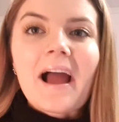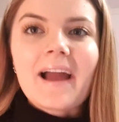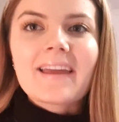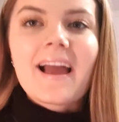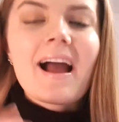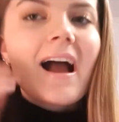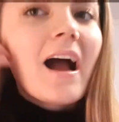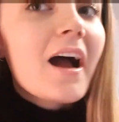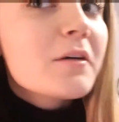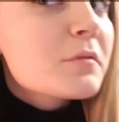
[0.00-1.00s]
I
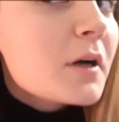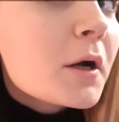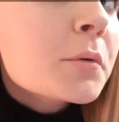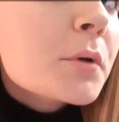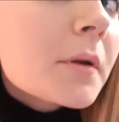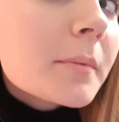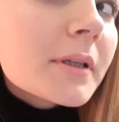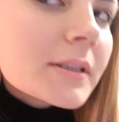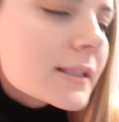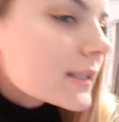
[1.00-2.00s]
have a rook
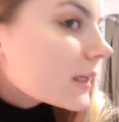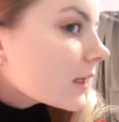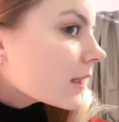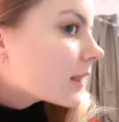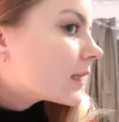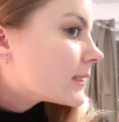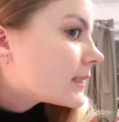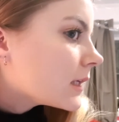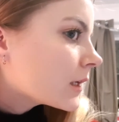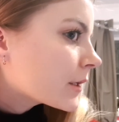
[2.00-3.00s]
piercing in
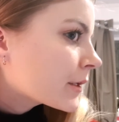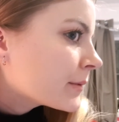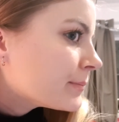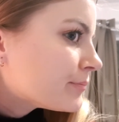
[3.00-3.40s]
this ear.